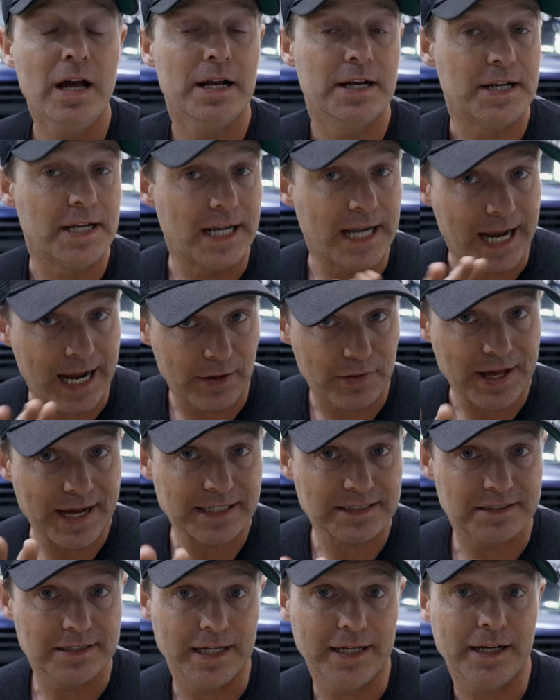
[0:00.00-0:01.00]
Now
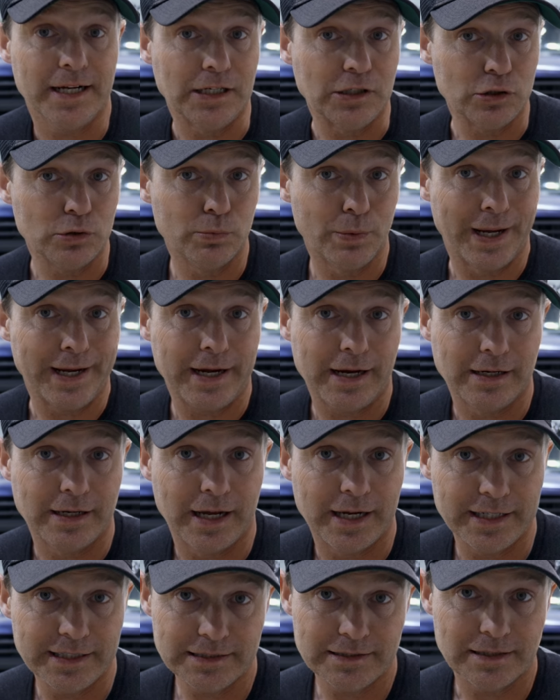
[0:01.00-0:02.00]
that said, I do
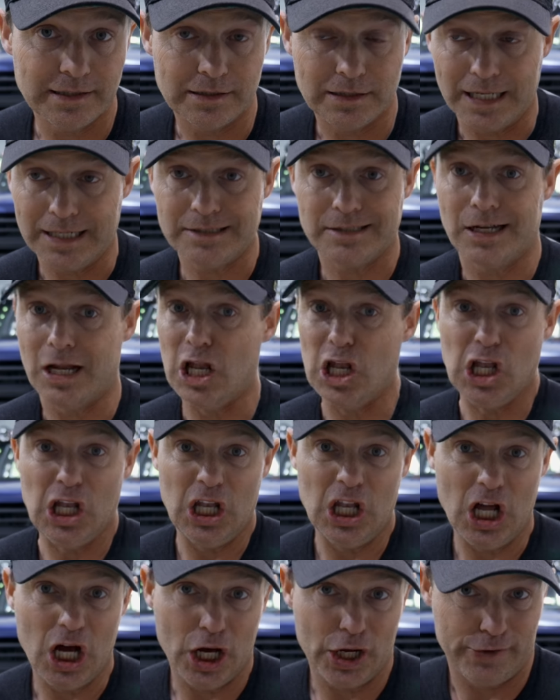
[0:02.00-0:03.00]
recognize that that's a
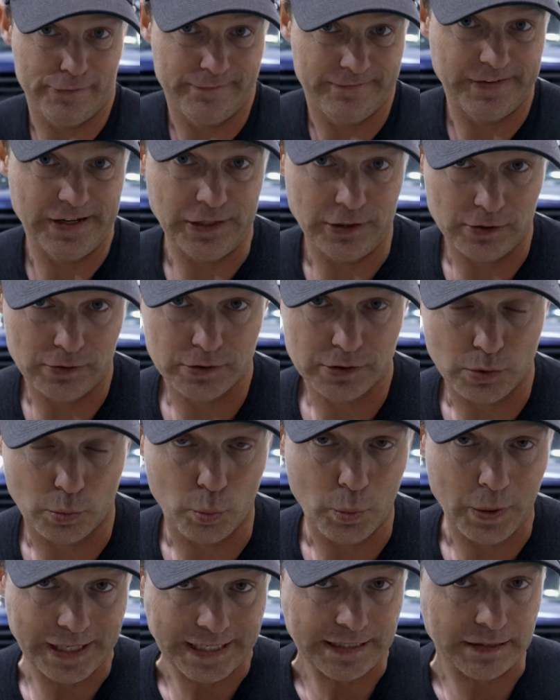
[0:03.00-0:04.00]
lot of videos to
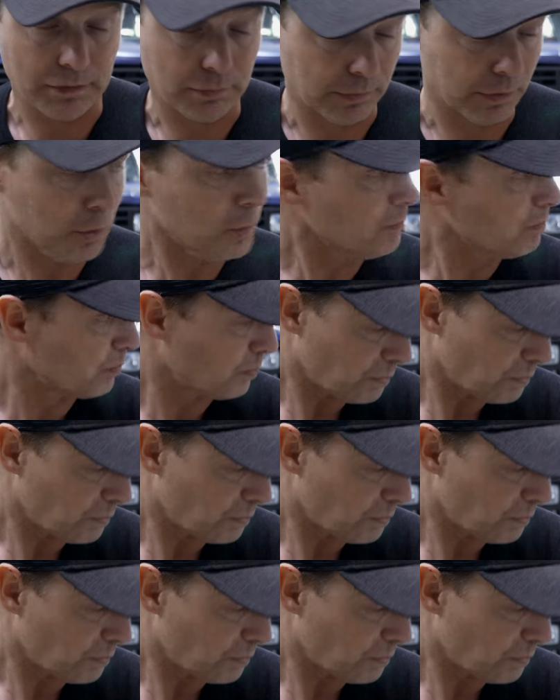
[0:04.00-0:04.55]
wade through.